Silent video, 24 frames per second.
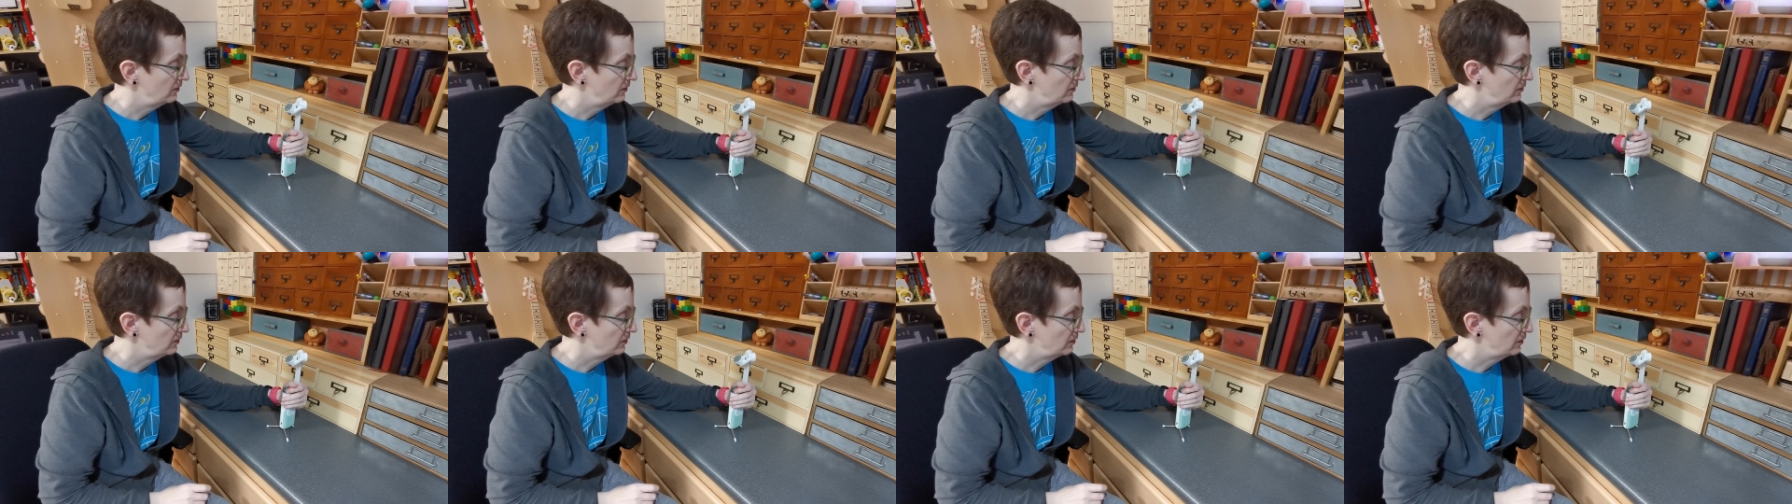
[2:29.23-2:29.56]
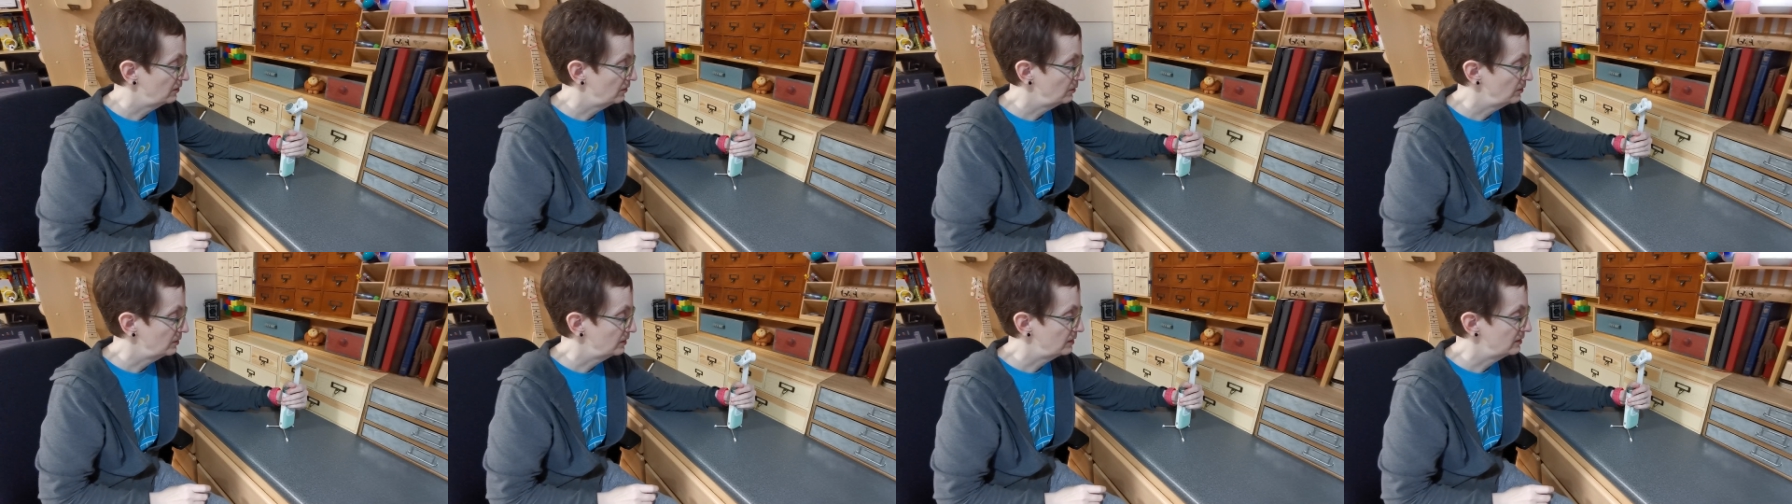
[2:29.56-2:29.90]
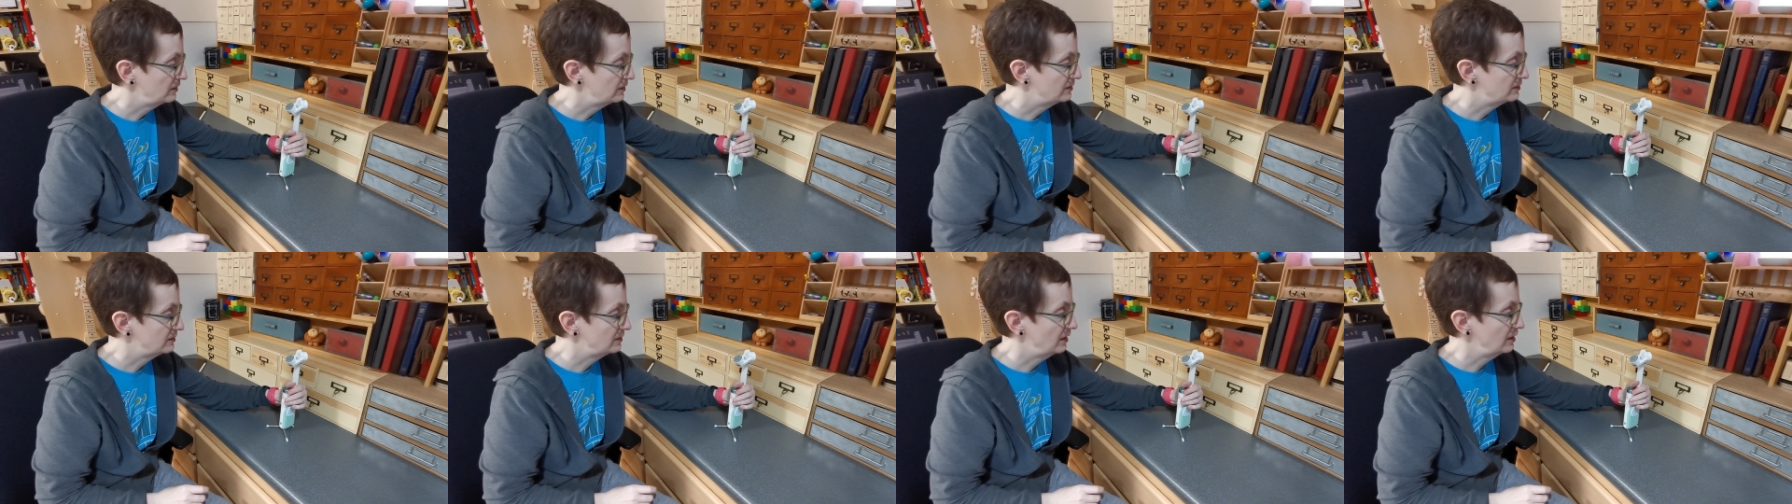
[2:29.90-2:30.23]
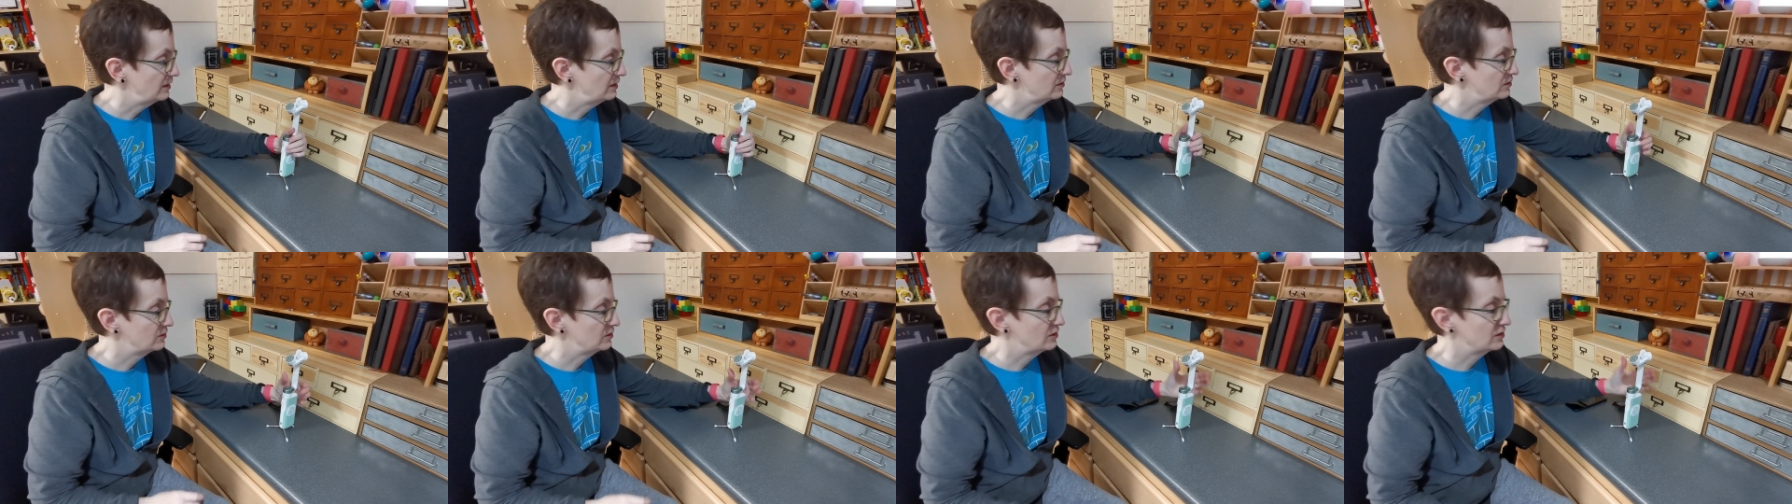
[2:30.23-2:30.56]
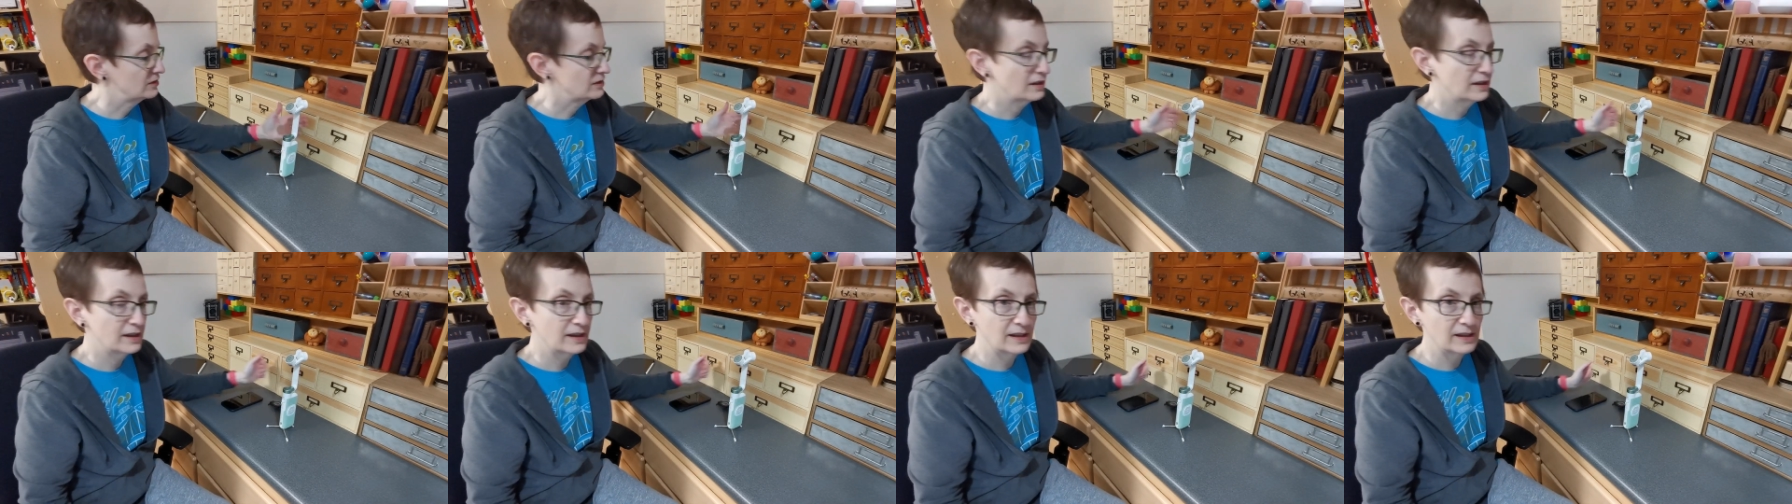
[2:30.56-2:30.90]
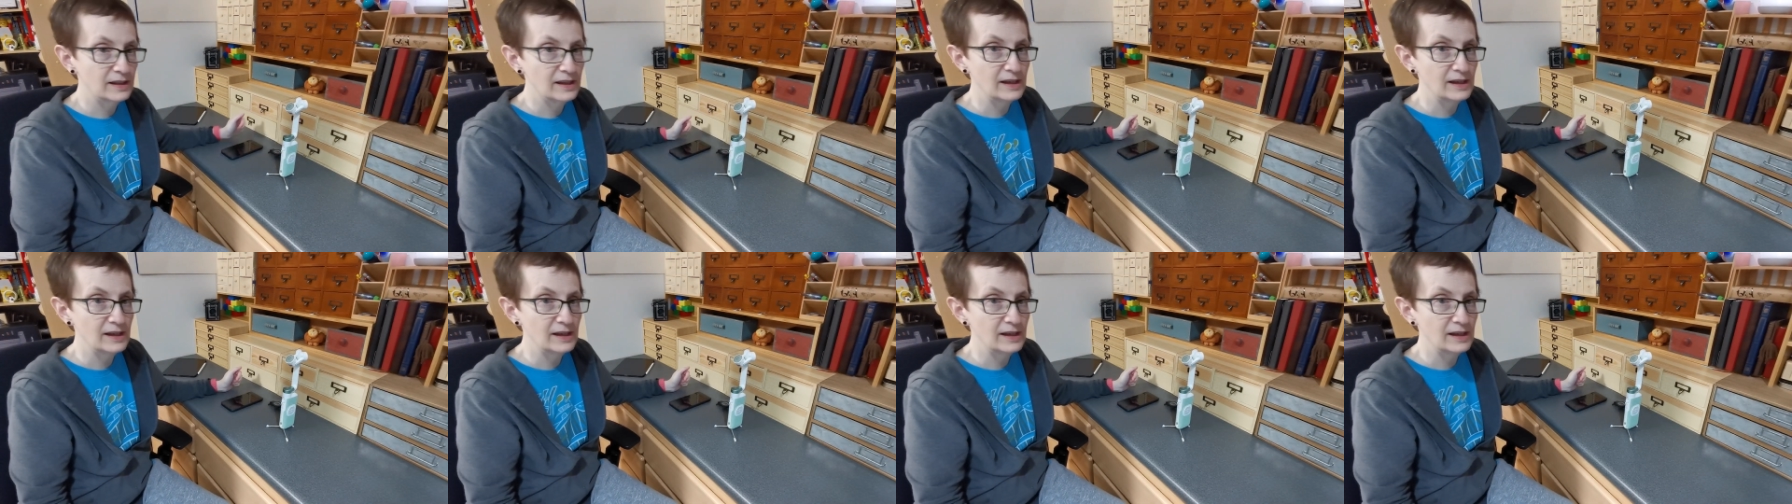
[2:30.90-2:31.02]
So it can set just like